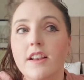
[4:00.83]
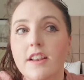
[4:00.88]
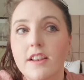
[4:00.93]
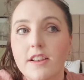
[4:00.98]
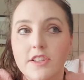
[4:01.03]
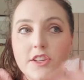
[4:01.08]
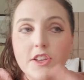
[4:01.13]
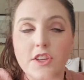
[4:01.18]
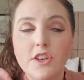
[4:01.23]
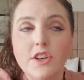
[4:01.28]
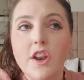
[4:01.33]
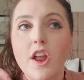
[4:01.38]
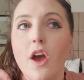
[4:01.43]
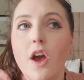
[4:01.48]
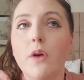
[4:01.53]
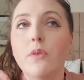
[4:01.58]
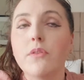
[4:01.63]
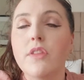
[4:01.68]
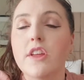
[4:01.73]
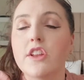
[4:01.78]
to
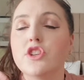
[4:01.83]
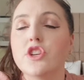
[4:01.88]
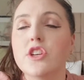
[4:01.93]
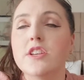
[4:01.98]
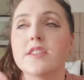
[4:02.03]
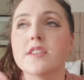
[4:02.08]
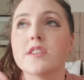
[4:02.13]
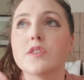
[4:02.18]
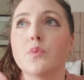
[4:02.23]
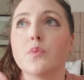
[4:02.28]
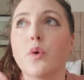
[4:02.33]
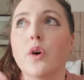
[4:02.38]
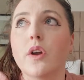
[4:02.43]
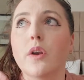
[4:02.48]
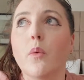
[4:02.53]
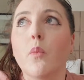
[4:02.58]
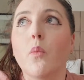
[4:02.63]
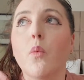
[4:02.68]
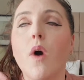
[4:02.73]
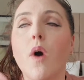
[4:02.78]
know that Jesus would
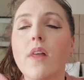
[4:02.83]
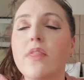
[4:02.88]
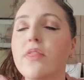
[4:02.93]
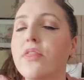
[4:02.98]
one